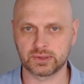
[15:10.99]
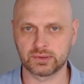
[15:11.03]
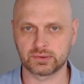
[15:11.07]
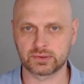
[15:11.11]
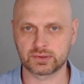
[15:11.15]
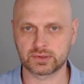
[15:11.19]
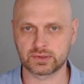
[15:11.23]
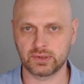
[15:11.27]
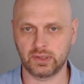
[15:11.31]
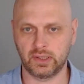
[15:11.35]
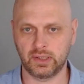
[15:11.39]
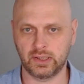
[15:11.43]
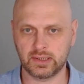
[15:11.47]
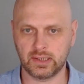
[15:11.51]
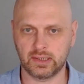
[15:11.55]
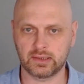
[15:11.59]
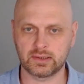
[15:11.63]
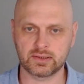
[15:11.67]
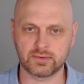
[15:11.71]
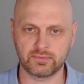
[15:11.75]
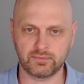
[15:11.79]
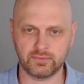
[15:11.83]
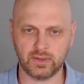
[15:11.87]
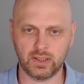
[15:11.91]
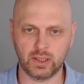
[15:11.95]
you to
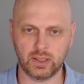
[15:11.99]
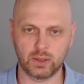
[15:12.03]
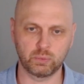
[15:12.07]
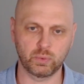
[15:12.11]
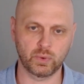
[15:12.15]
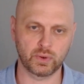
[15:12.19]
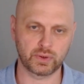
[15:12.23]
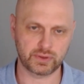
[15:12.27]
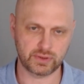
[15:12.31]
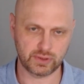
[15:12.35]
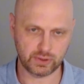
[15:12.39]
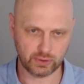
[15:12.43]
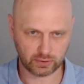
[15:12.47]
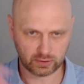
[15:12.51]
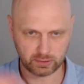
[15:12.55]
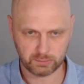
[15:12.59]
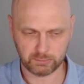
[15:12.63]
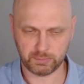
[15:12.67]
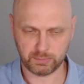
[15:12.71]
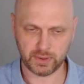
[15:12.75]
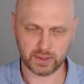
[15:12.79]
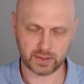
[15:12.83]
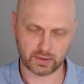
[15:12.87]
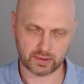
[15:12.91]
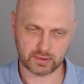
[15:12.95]
identify what your
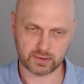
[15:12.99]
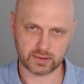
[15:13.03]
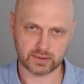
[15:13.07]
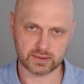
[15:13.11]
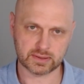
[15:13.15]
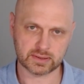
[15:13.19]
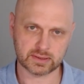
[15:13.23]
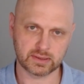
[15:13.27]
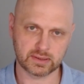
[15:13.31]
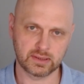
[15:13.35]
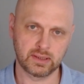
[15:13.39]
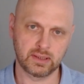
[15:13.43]
competitors